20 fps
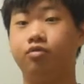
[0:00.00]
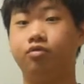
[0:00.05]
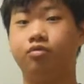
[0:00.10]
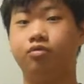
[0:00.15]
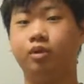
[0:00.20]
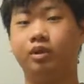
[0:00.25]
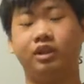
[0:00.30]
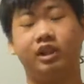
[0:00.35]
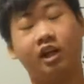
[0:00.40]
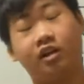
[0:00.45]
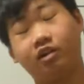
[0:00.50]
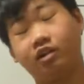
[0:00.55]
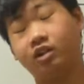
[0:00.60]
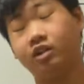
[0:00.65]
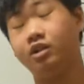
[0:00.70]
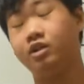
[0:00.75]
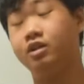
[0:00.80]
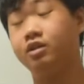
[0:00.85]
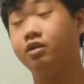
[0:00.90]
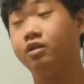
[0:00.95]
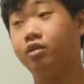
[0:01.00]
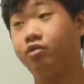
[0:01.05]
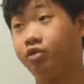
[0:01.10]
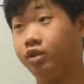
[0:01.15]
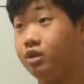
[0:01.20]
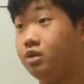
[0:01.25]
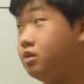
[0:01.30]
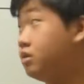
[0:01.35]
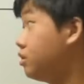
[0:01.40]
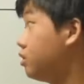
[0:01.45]
one character in
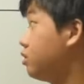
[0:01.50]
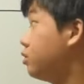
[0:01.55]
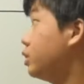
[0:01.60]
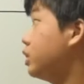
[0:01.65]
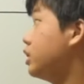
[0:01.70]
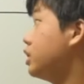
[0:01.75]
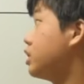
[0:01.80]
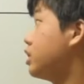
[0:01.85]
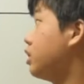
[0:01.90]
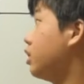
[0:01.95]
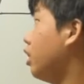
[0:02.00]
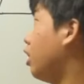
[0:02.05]
difference, which is an